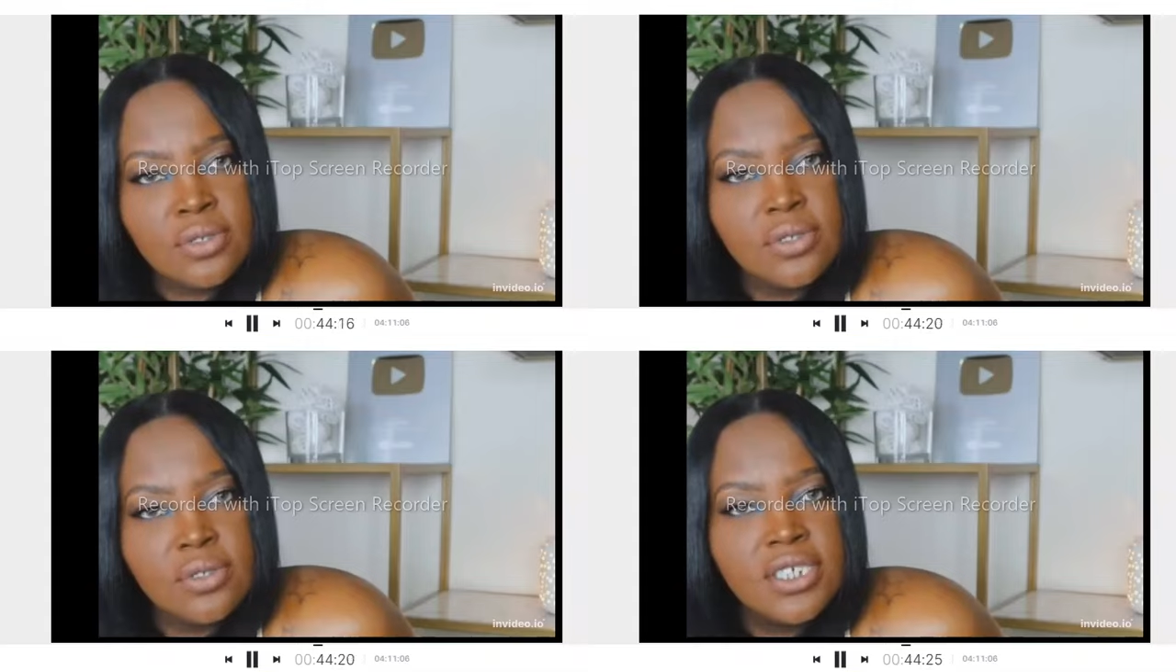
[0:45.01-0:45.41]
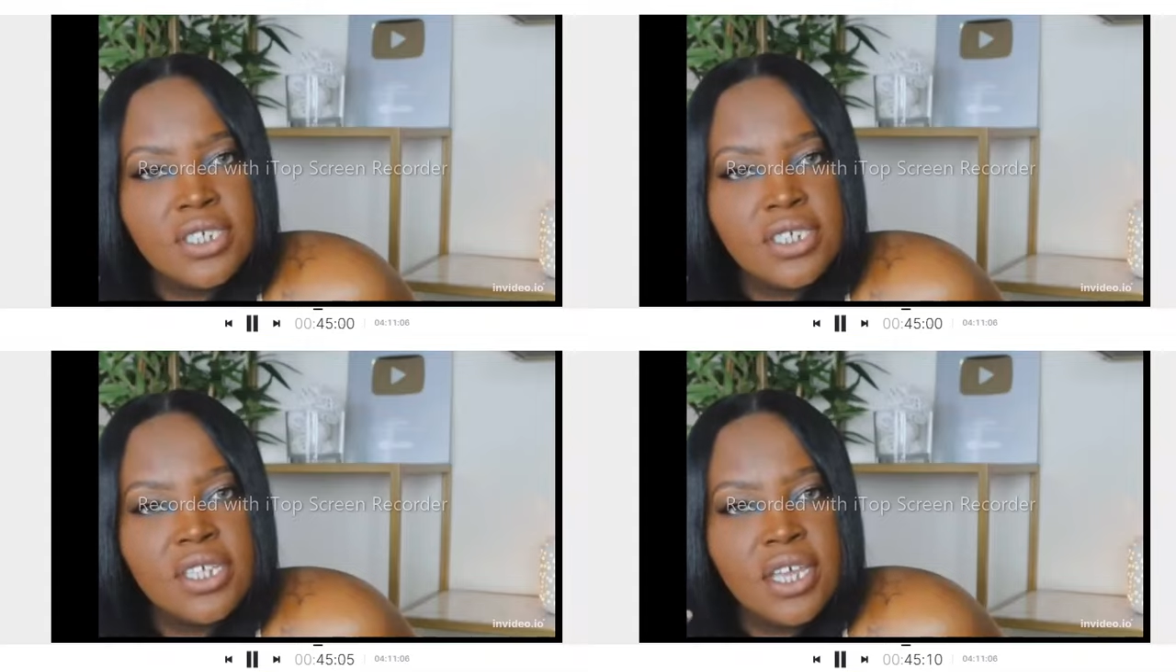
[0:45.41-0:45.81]
This
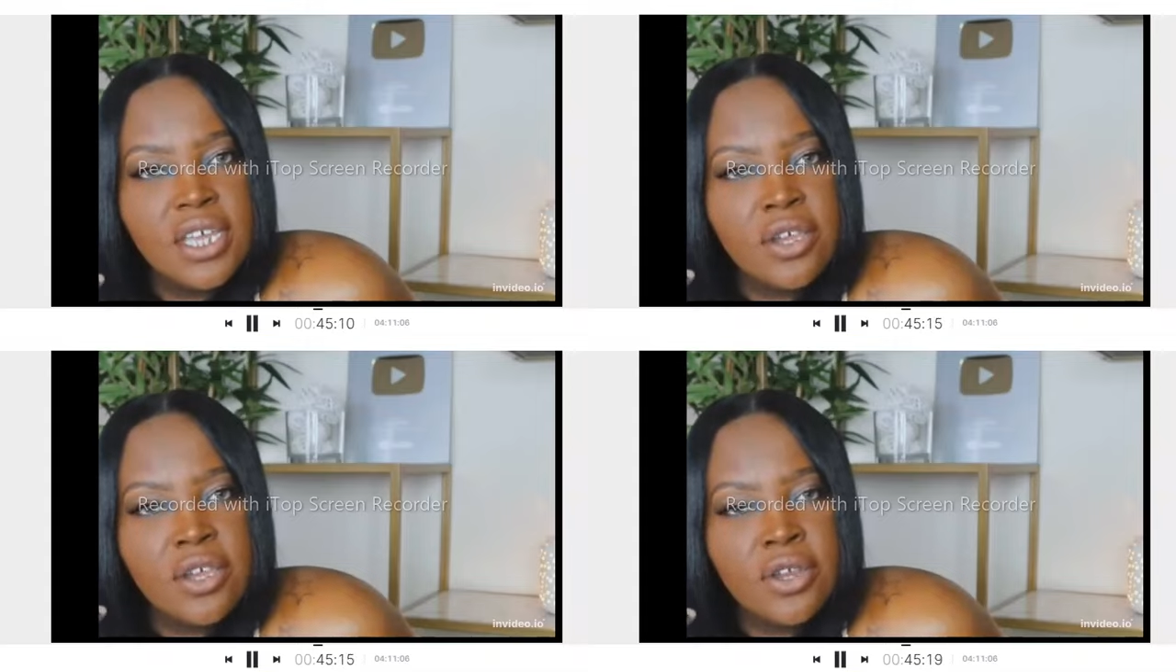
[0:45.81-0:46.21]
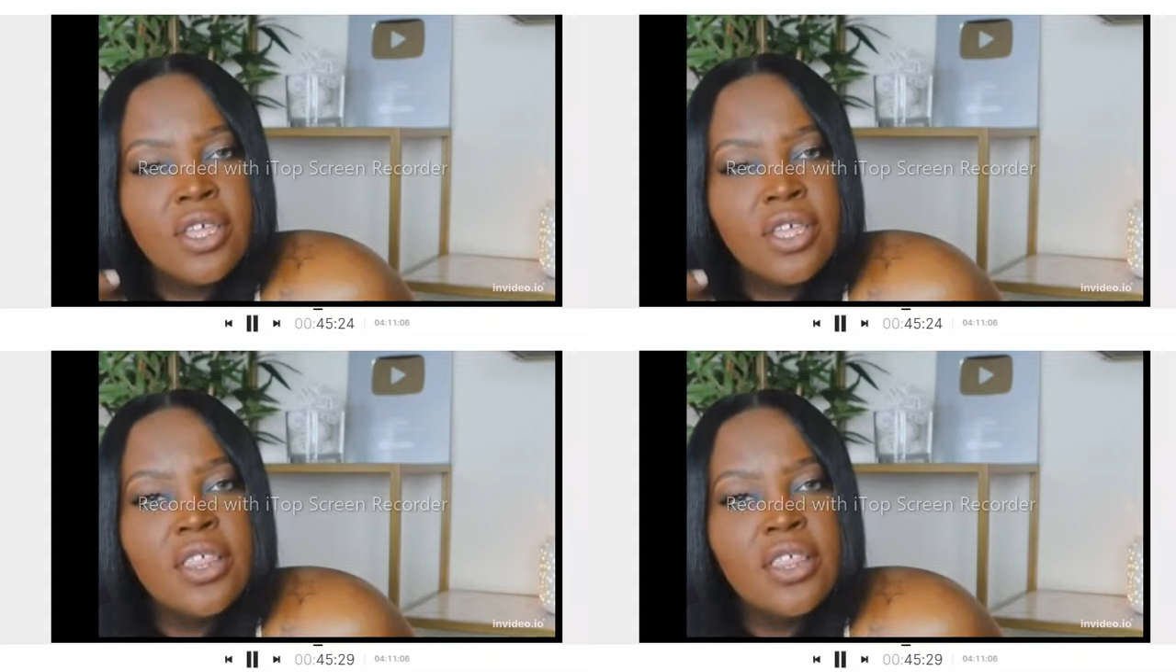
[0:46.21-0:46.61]
is the hair
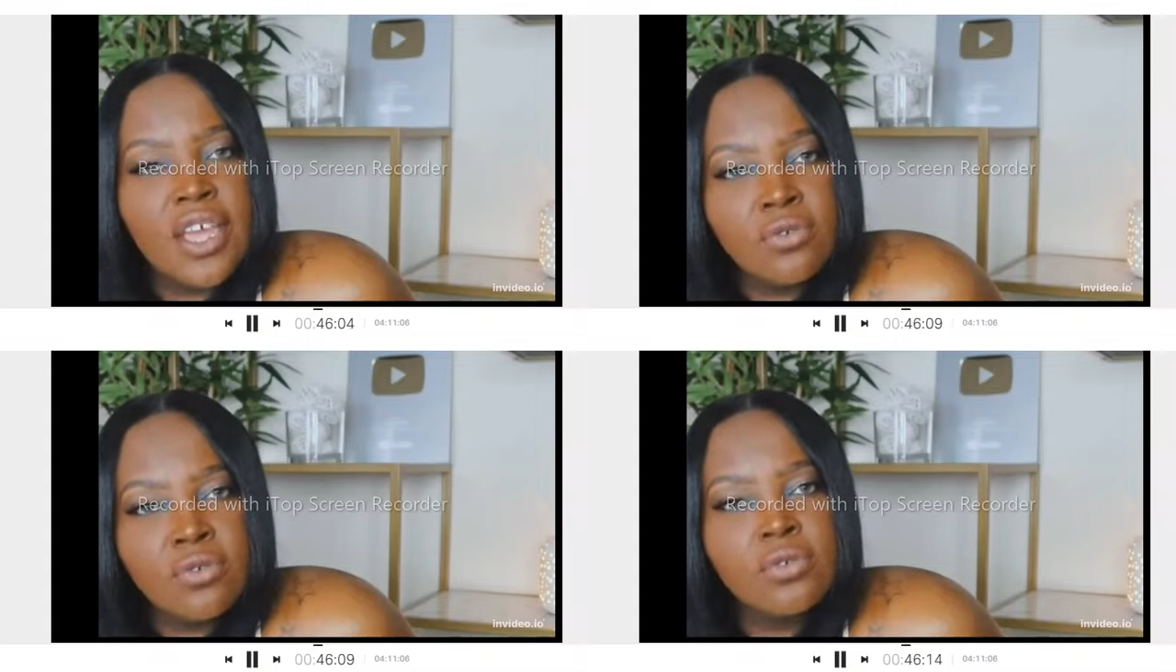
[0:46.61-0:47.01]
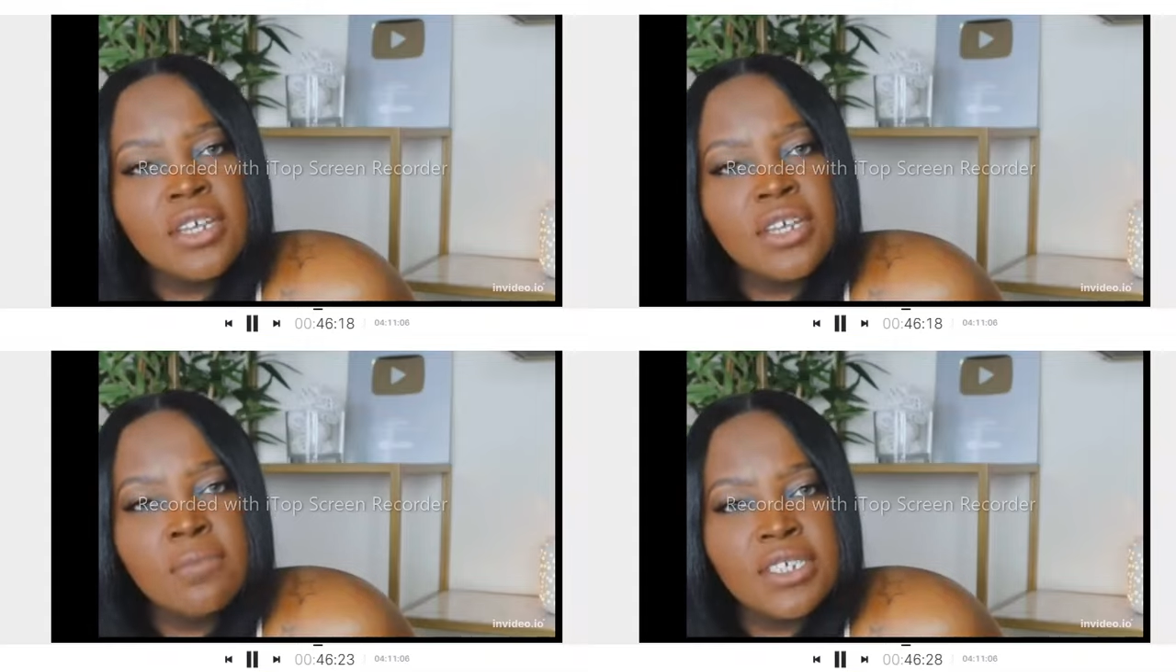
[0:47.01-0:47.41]
that grows out
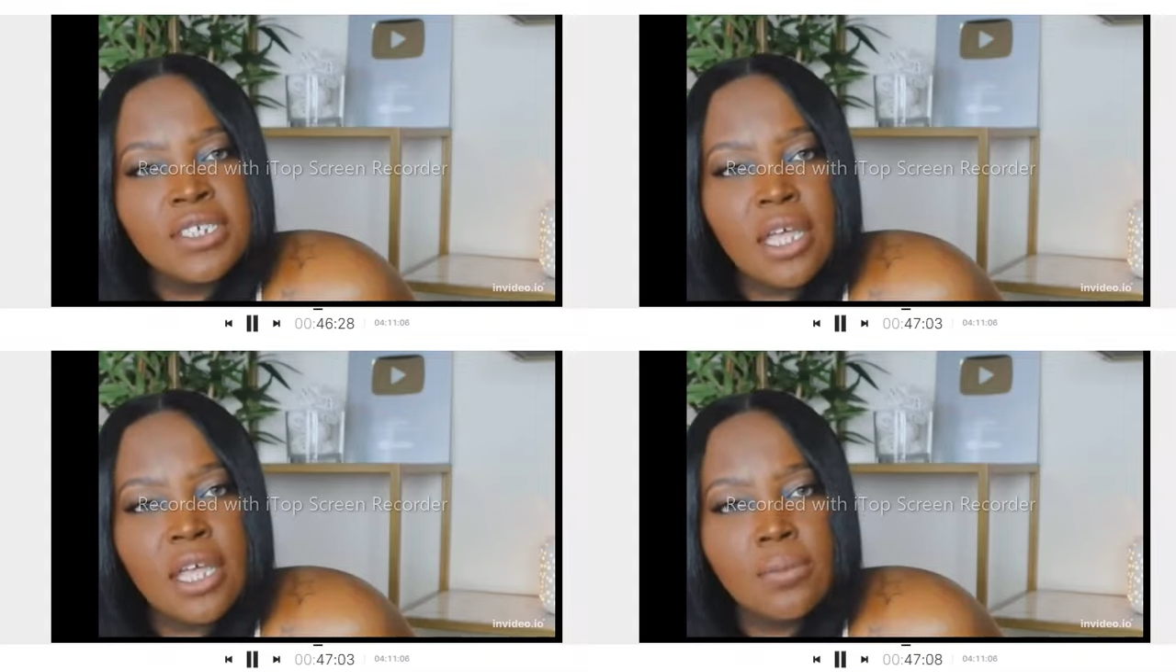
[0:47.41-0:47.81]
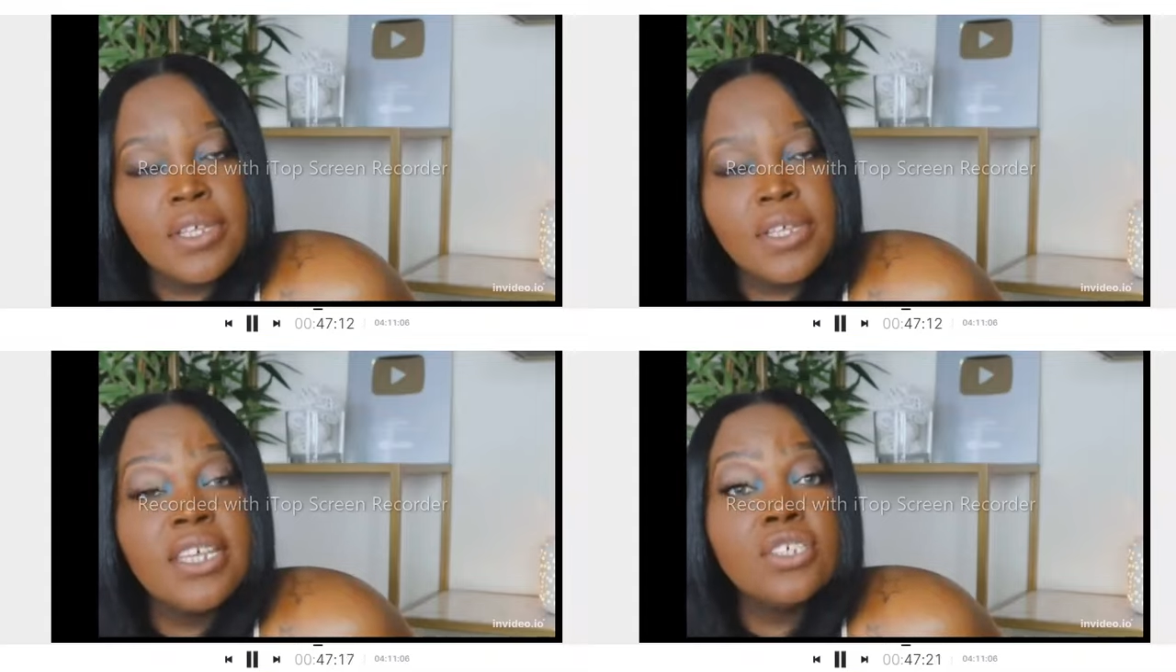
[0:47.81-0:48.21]
of my scalp.
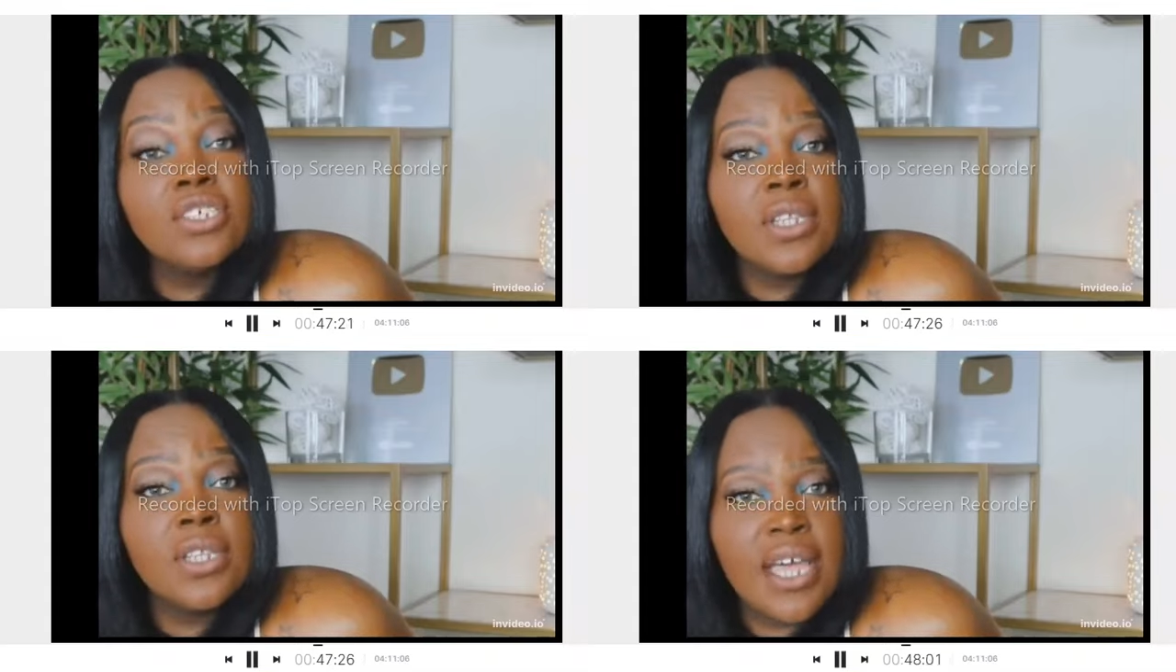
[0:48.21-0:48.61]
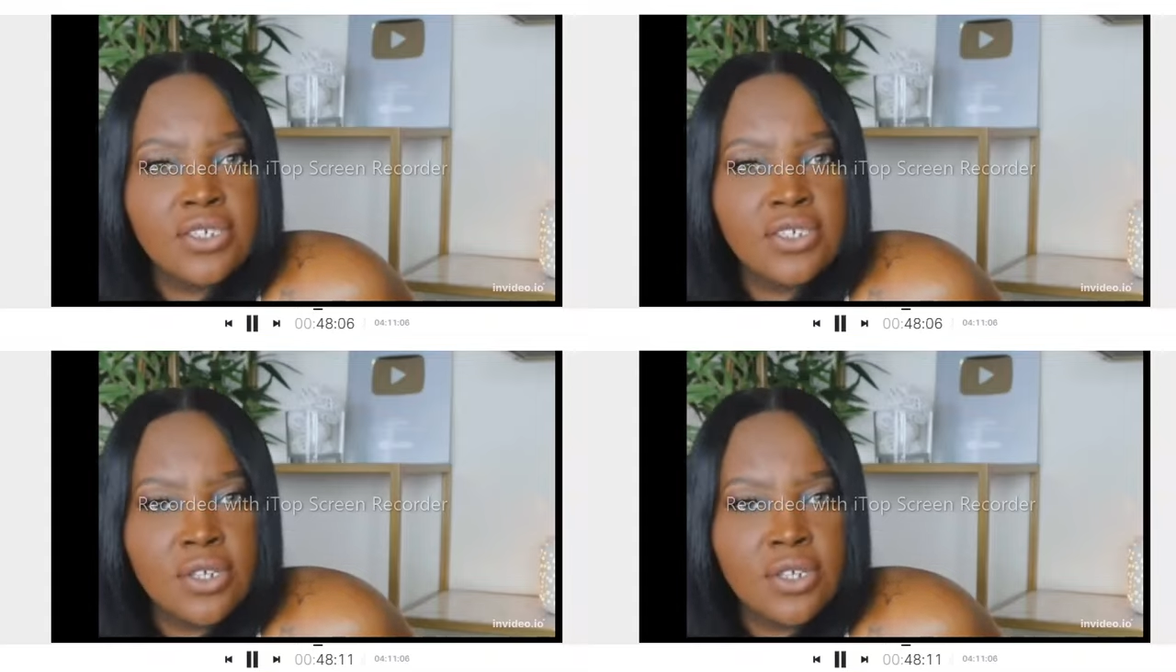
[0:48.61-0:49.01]
It is
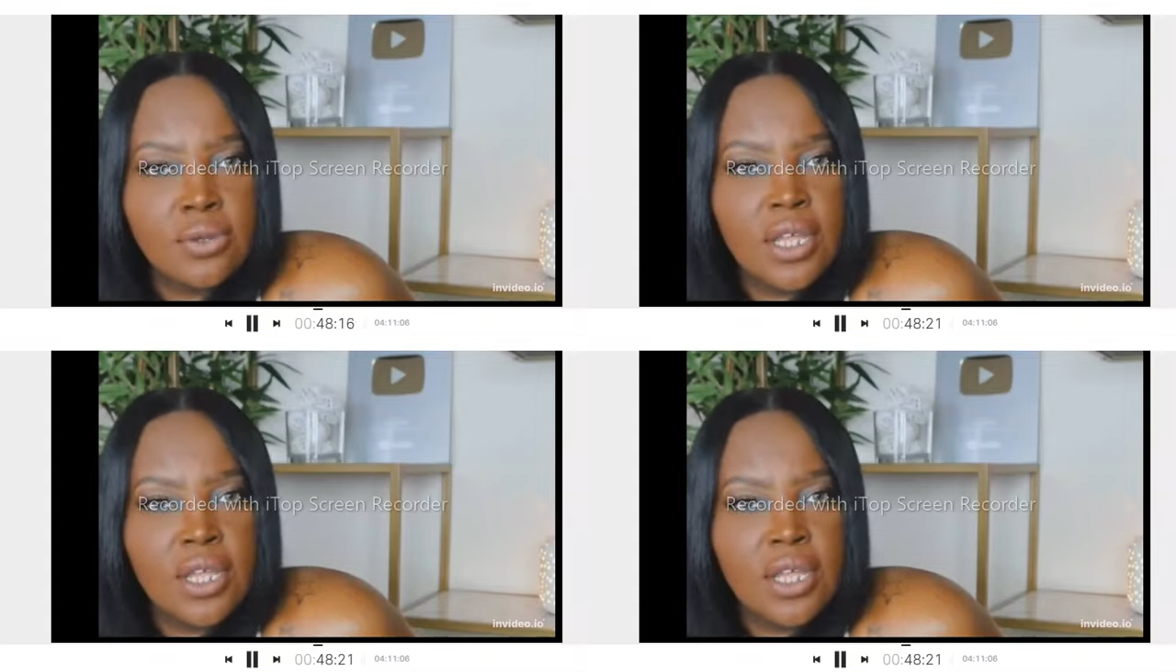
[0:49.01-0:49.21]
relaxed, though.